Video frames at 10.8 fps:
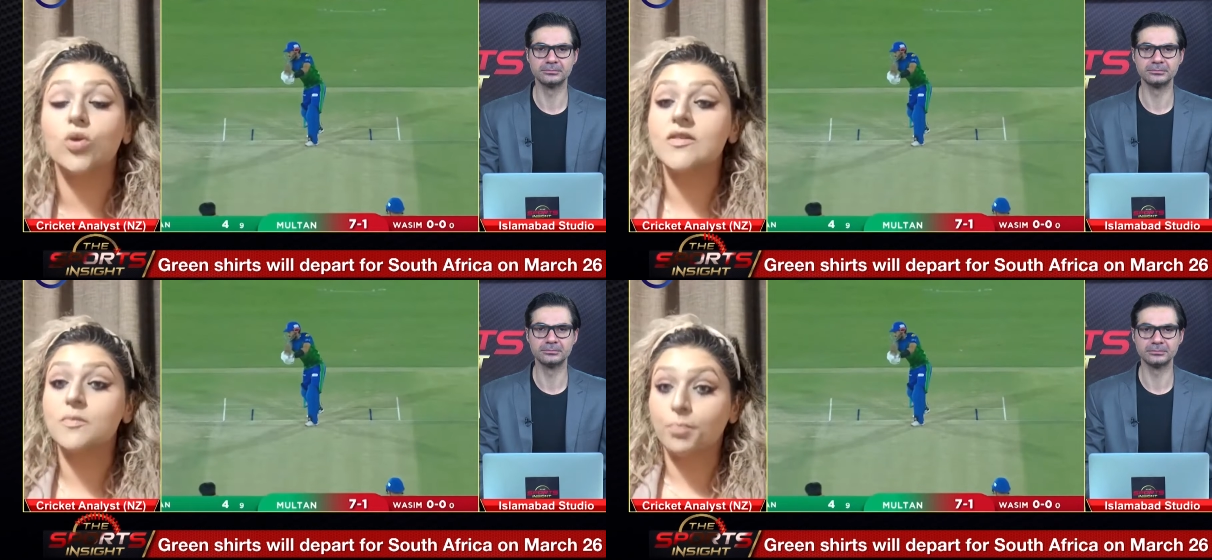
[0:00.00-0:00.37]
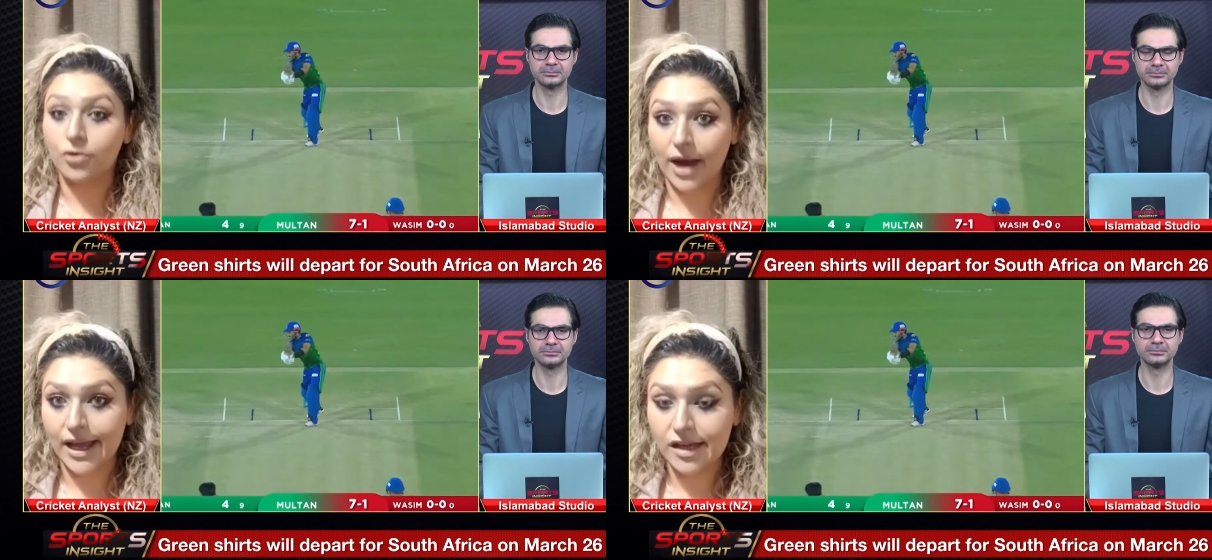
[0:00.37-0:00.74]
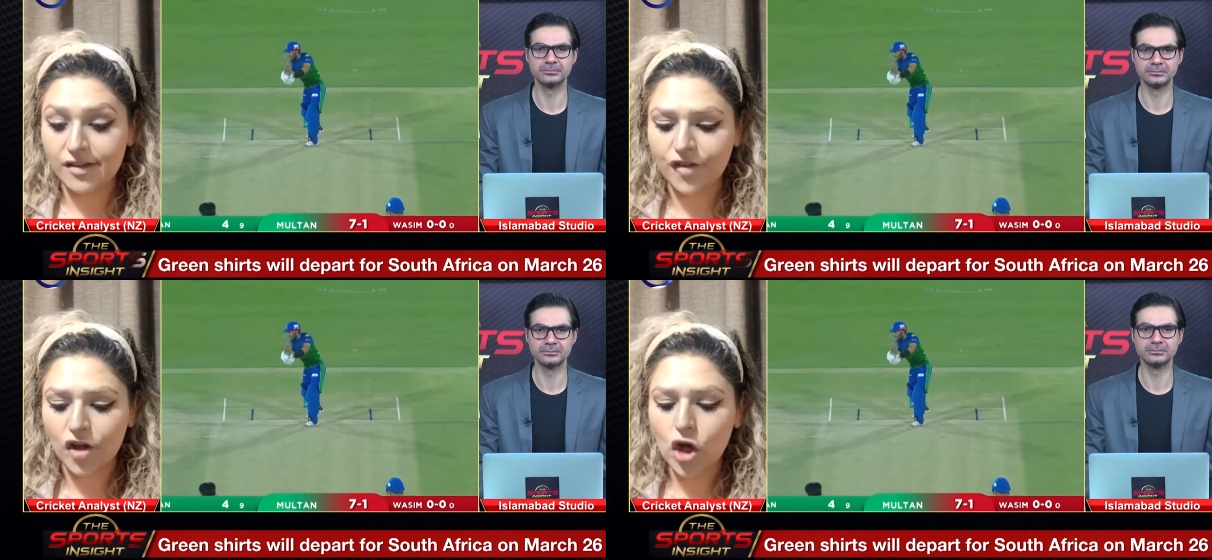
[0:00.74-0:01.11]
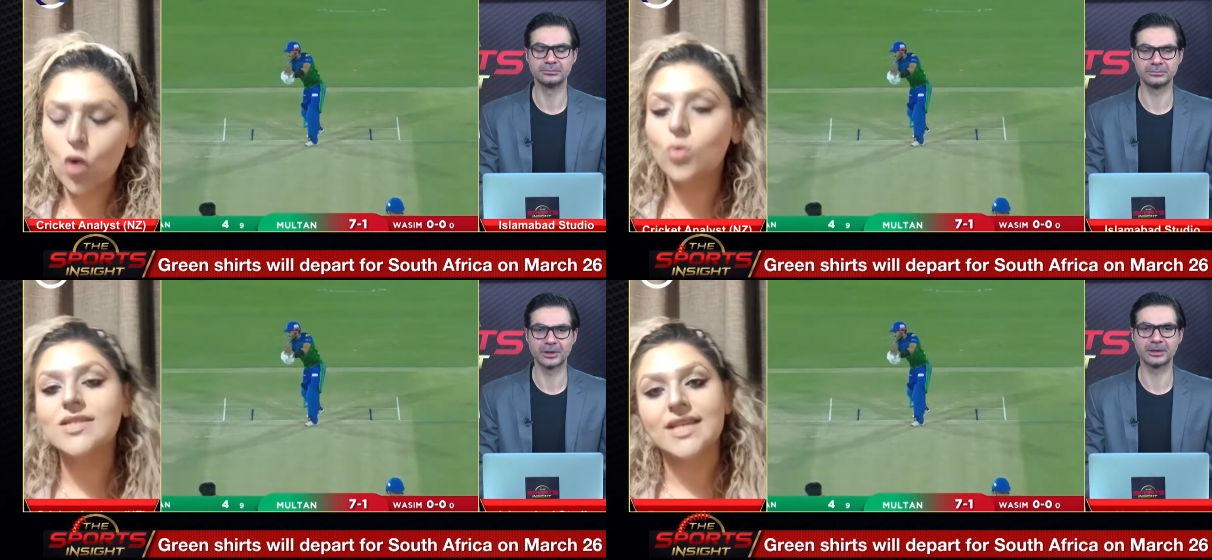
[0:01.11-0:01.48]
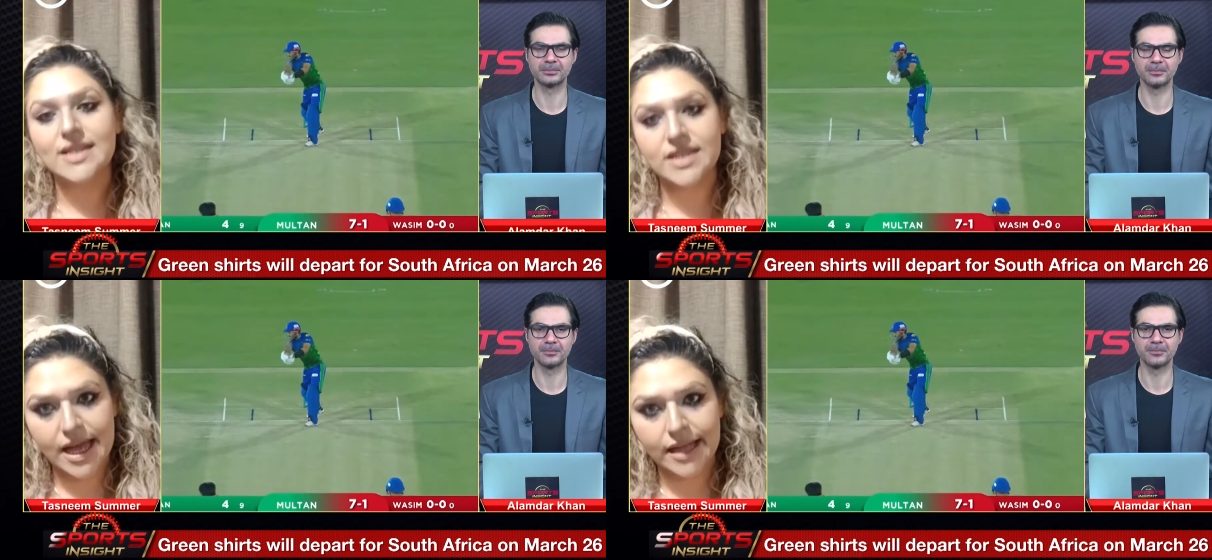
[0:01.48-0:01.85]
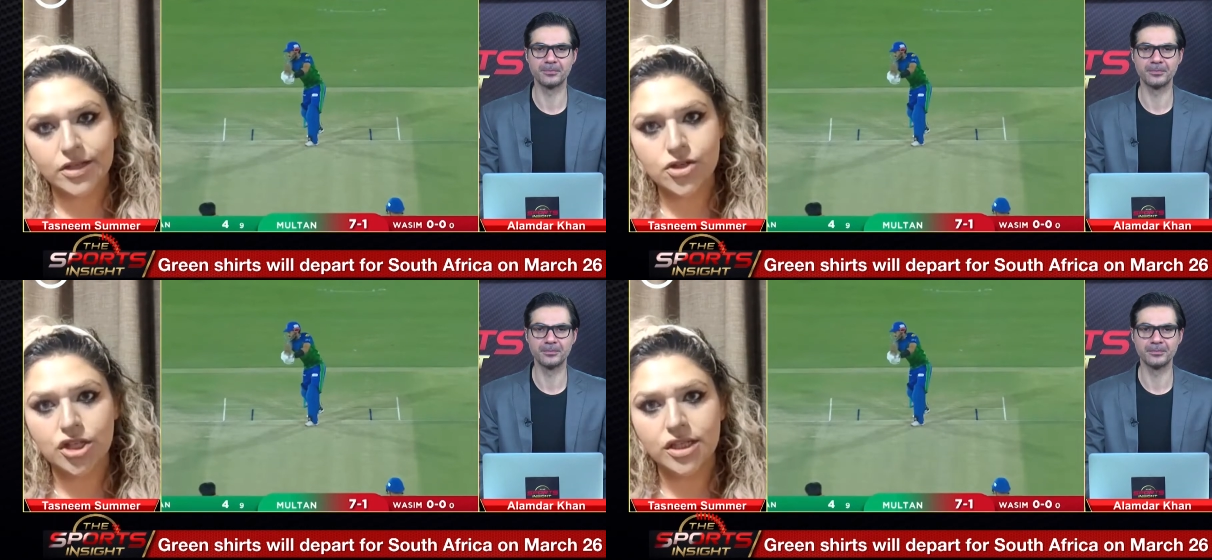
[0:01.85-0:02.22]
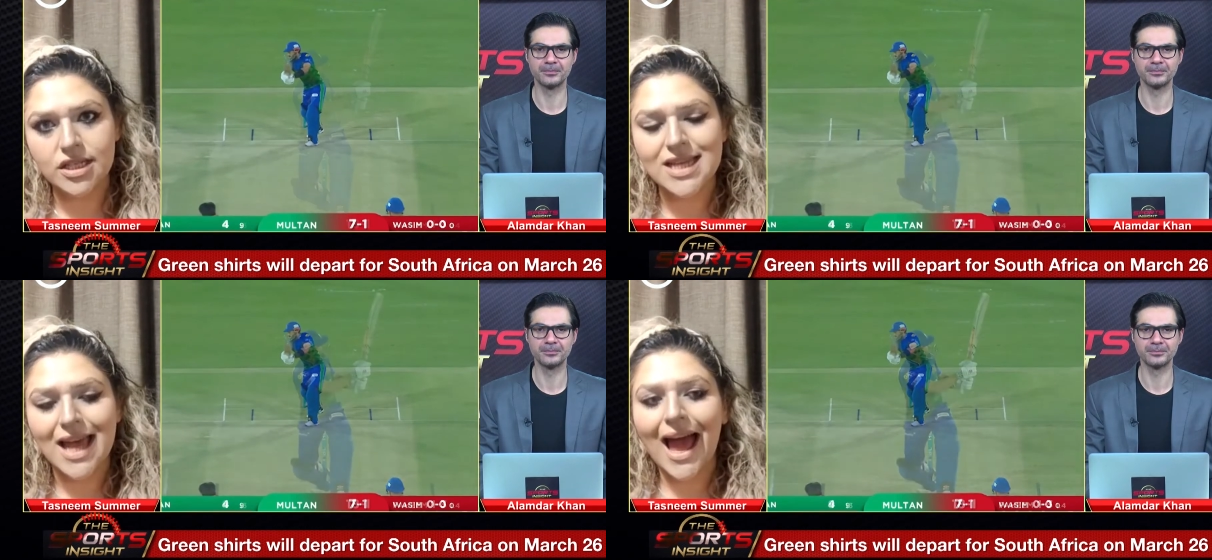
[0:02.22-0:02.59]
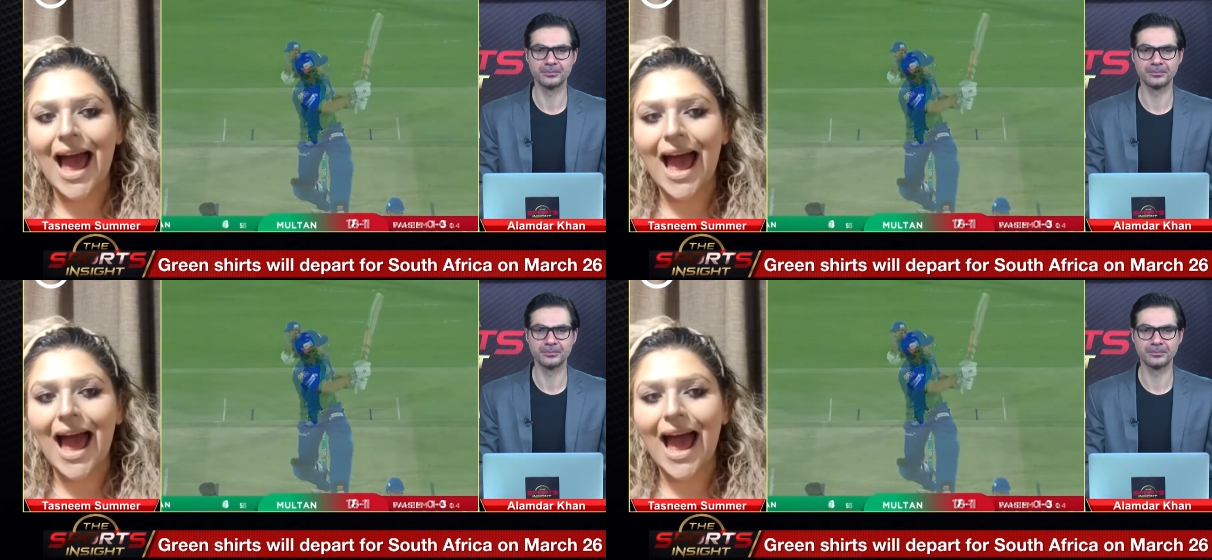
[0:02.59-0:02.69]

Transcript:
Speaker 1: was brave, was intelligent,